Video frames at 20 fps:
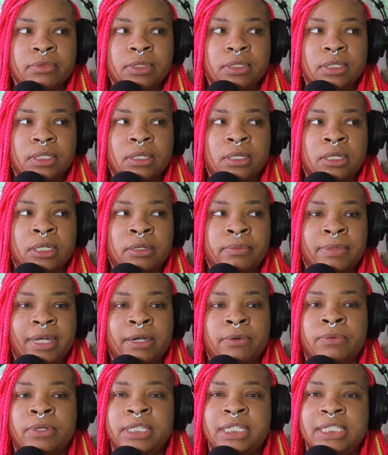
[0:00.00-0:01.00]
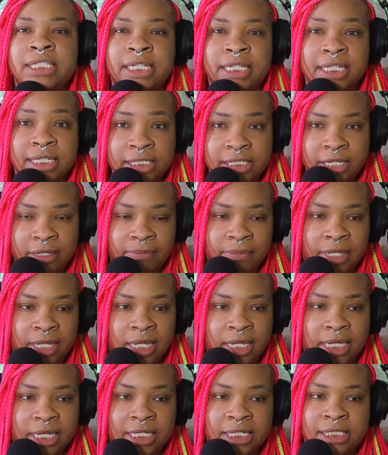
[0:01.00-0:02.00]
I want to take a step
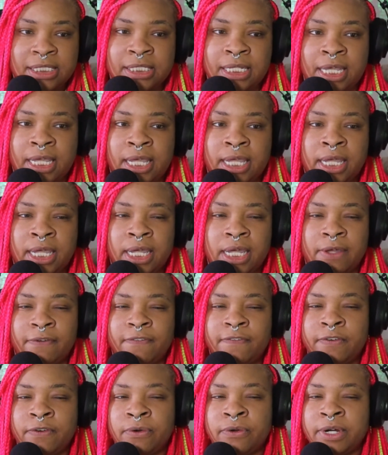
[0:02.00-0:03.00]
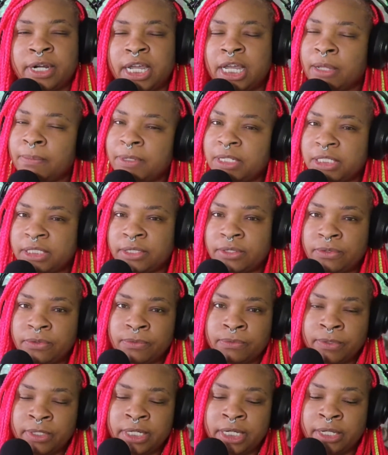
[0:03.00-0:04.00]
back and say for episode
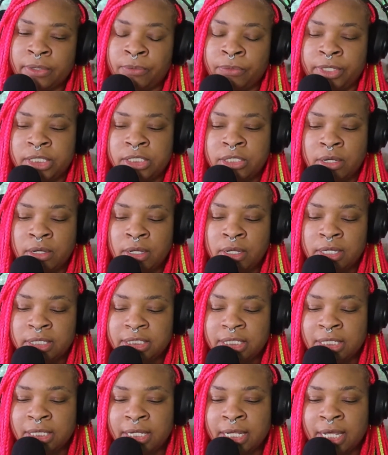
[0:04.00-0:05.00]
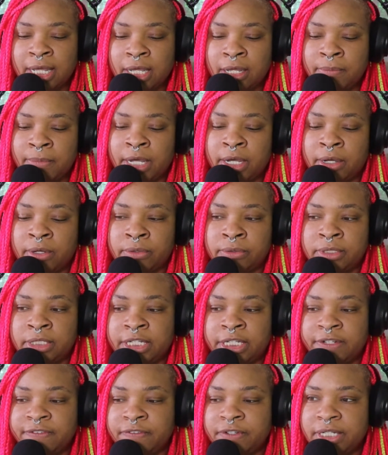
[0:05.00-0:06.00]
1, we talked a lot about
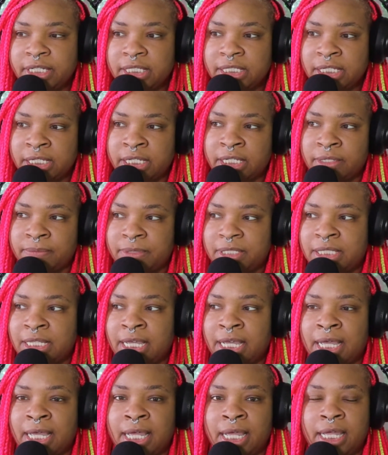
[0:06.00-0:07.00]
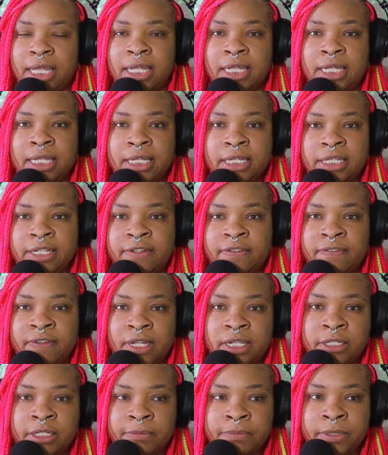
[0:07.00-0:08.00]
different tips that
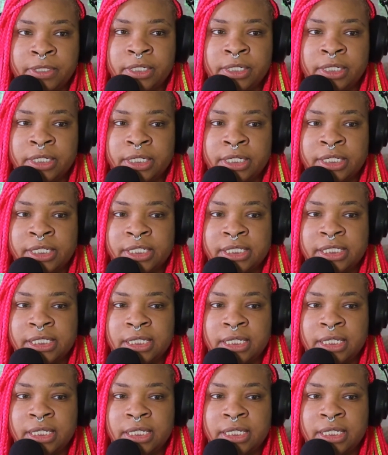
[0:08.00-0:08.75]
developers